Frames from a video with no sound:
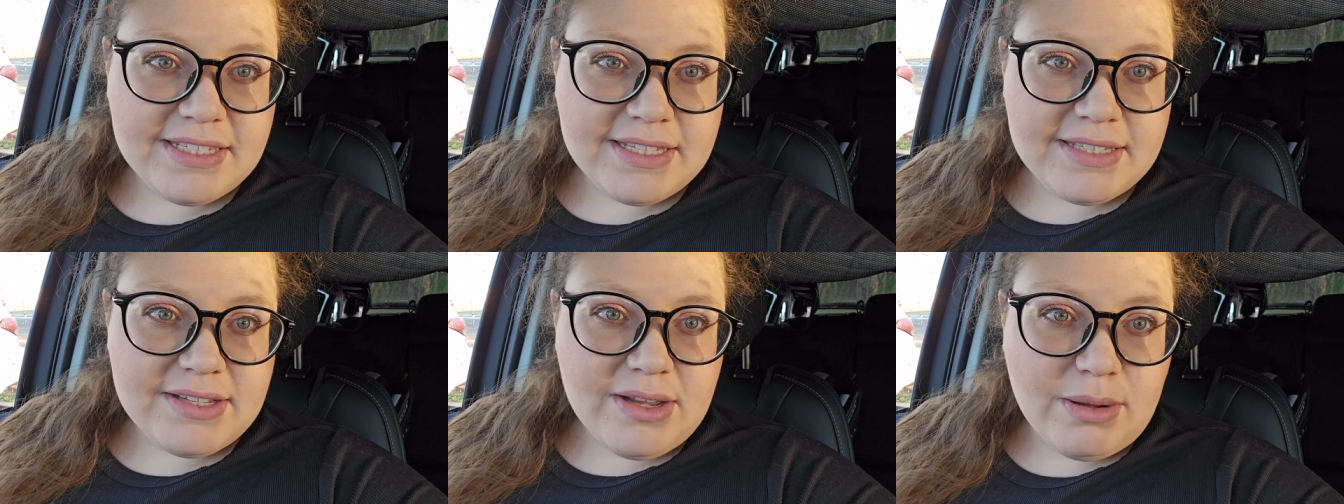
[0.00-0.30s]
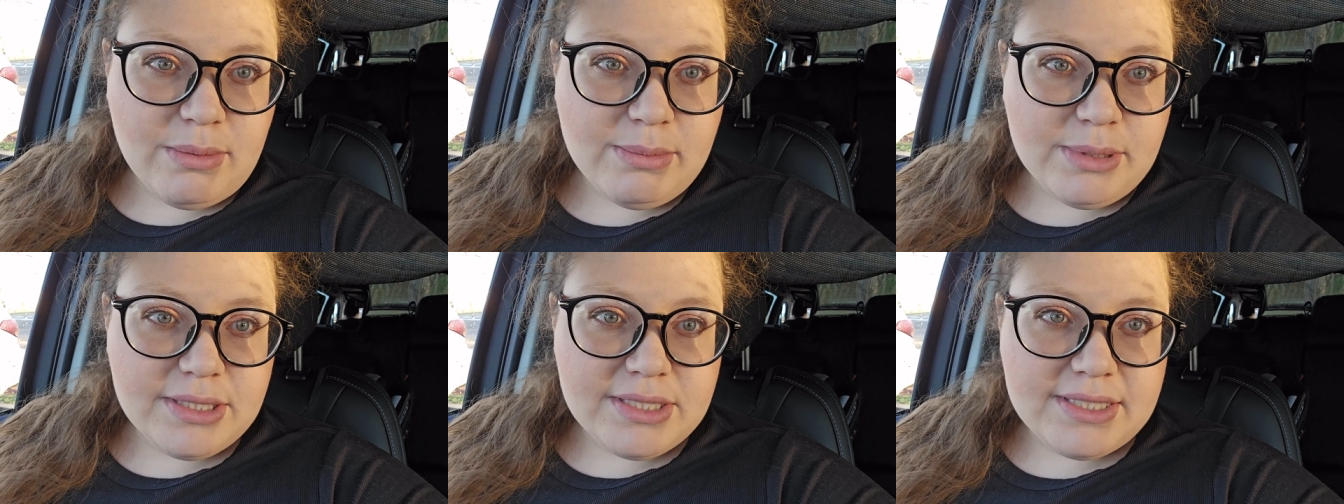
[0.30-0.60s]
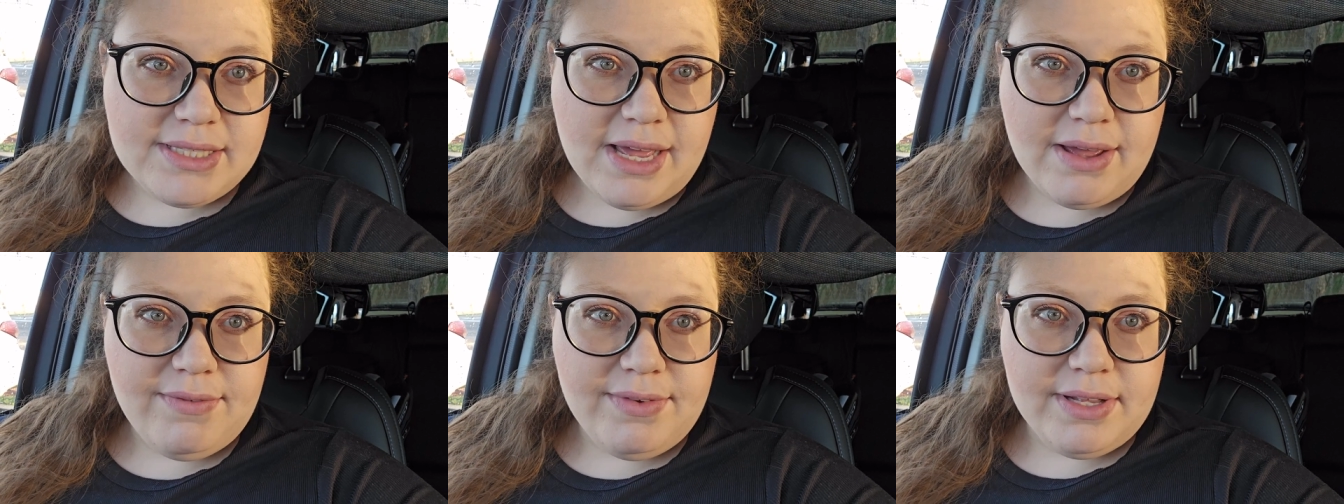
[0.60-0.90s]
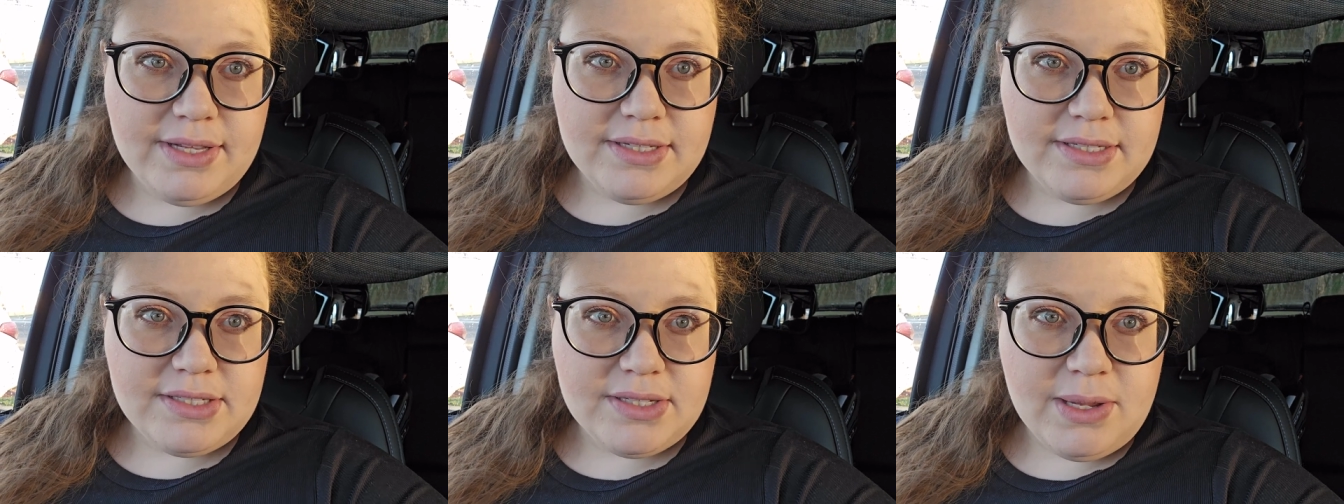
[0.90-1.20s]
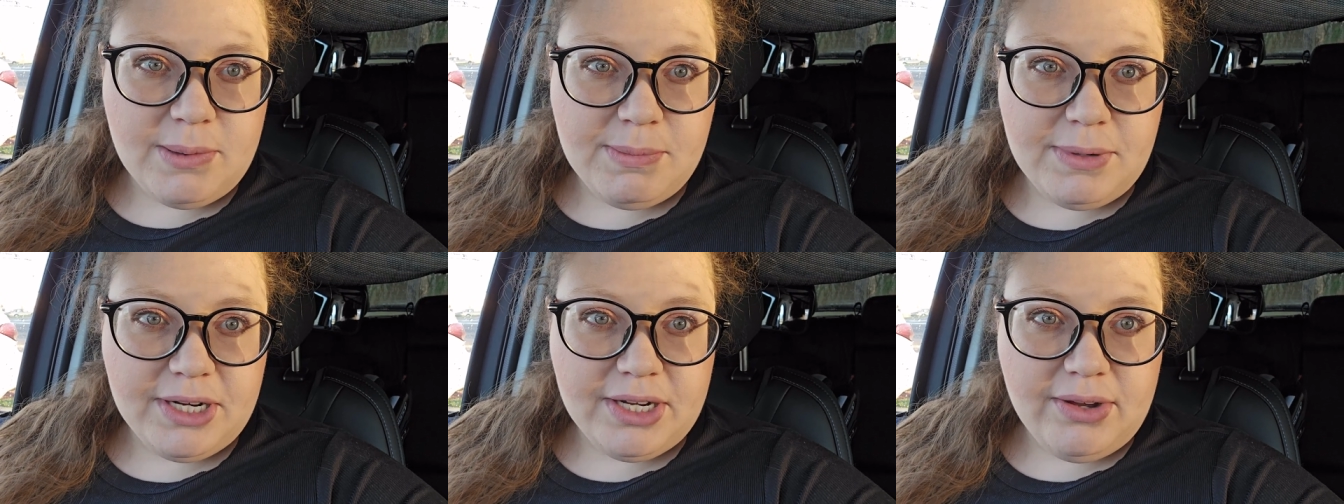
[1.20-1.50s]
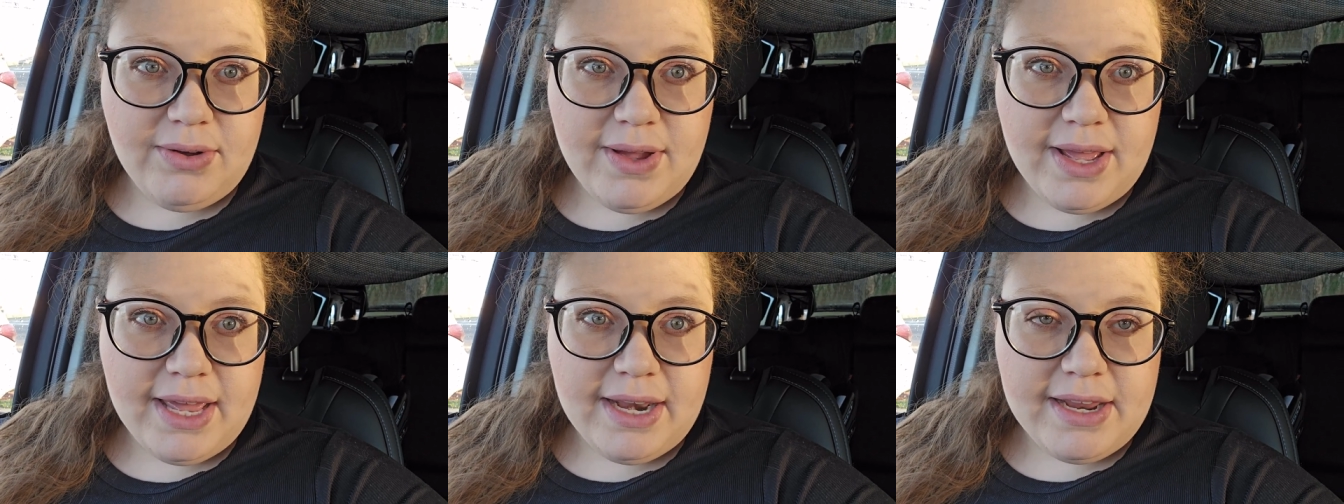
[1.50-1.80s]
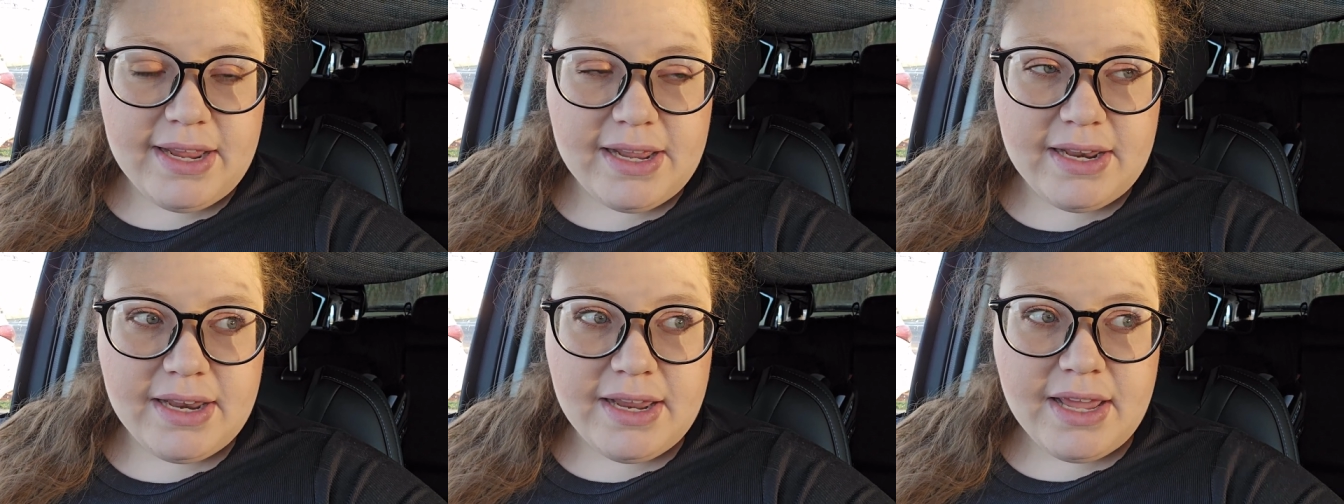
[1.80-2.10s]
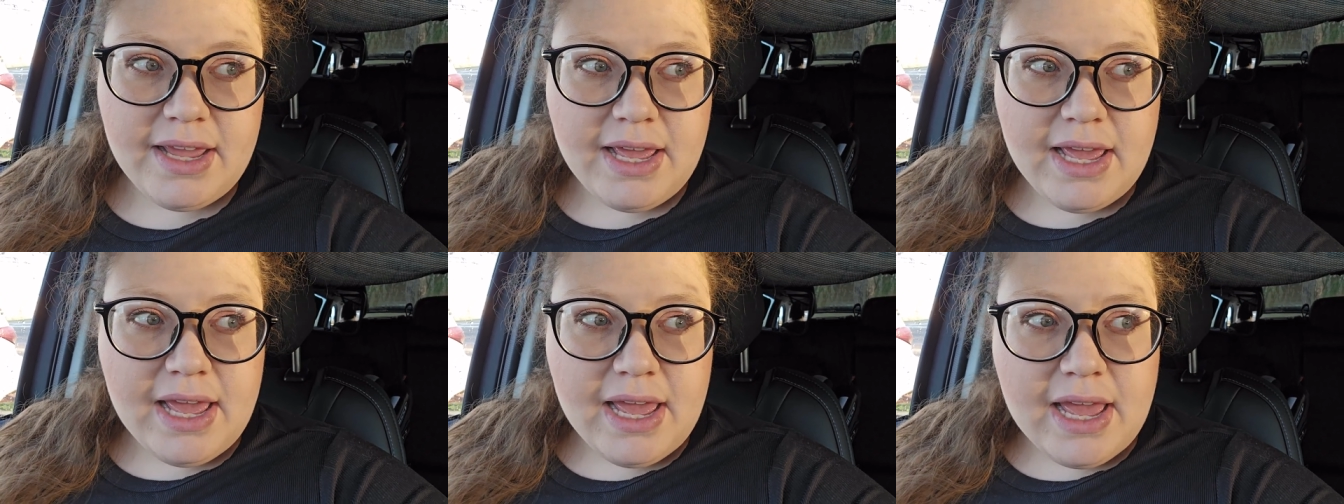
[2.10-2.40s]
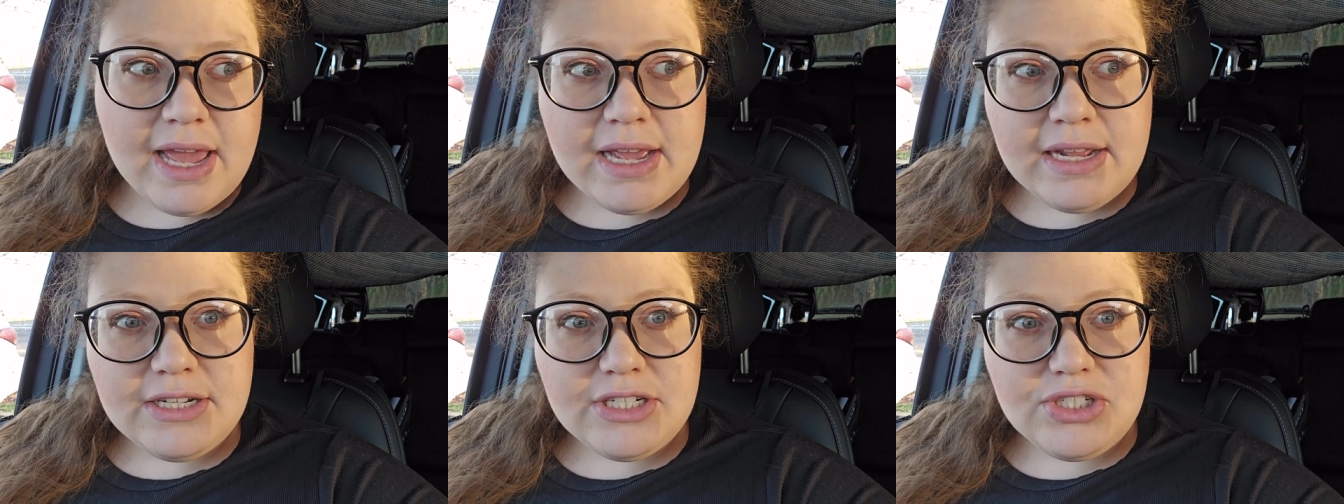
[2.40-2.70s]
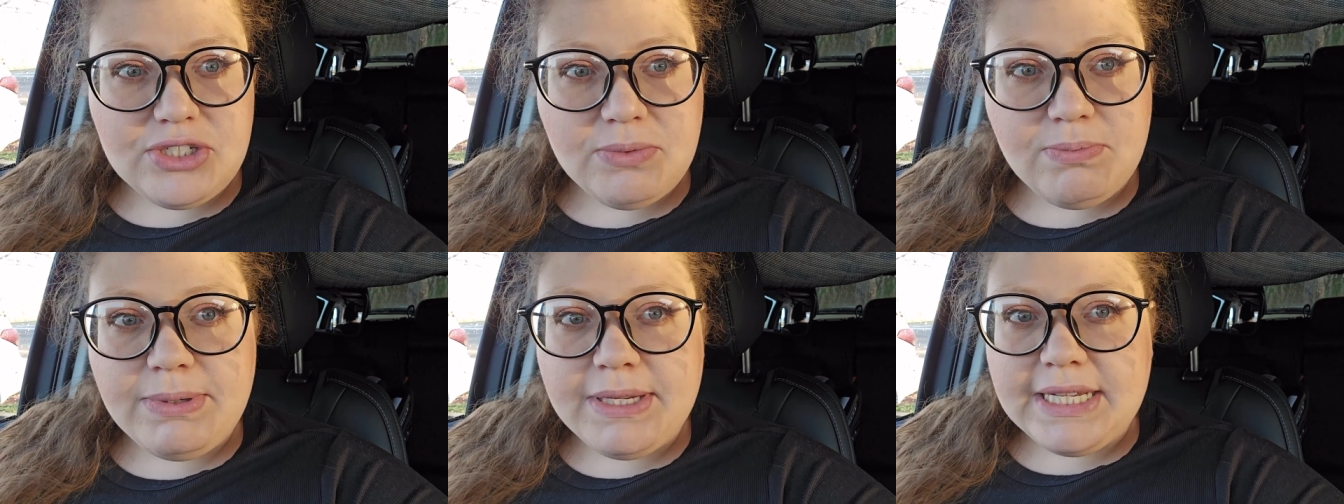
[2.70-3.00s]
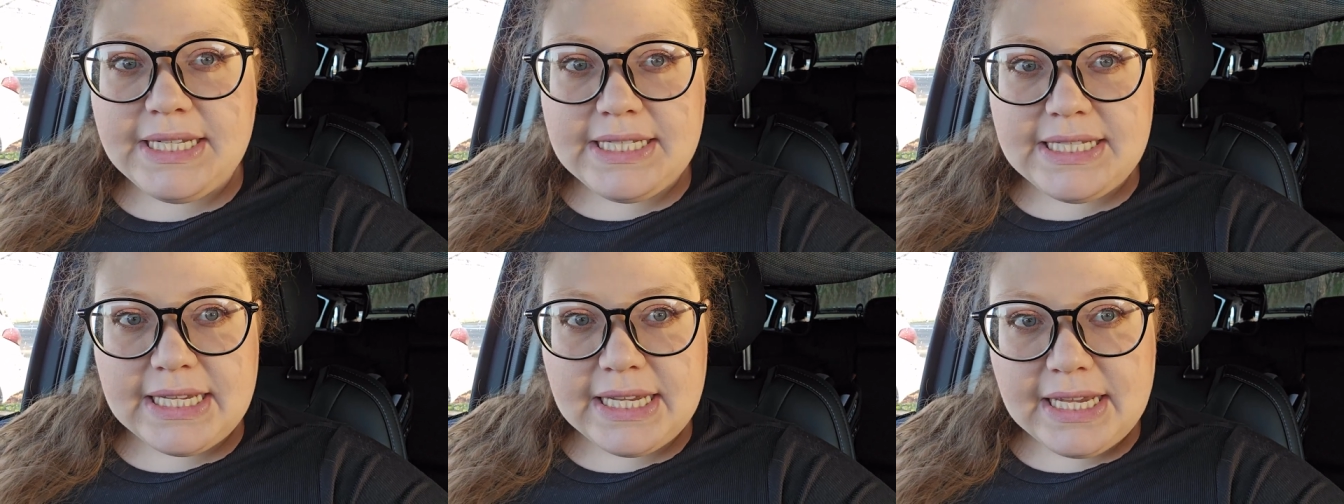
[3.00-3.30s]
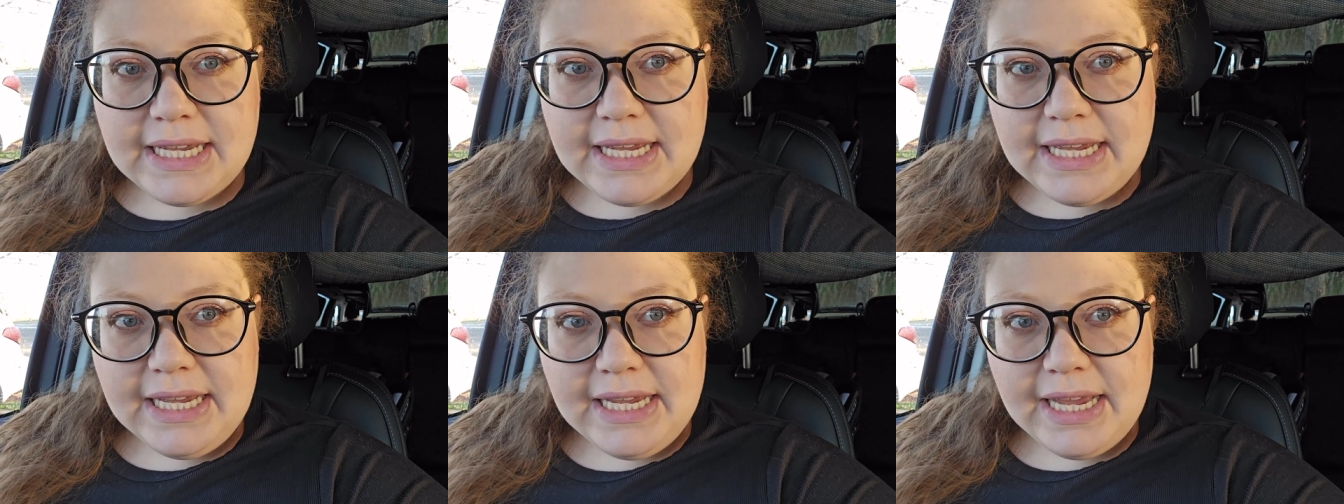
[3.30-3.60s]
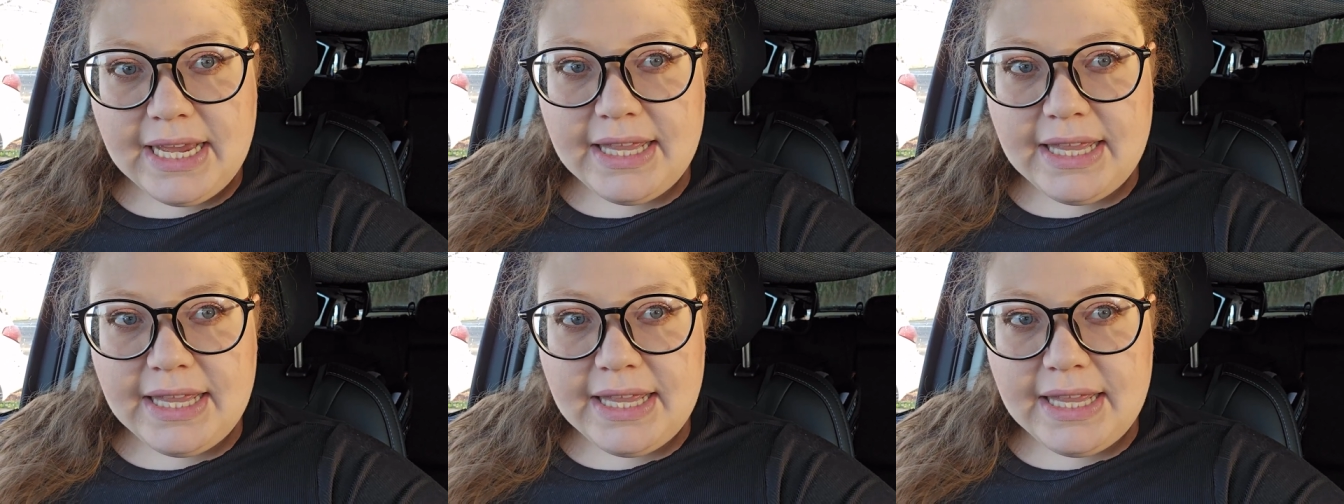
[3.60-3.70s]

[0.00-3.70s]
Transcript: It's almost 7, so I'm going to go ahead in and do PT.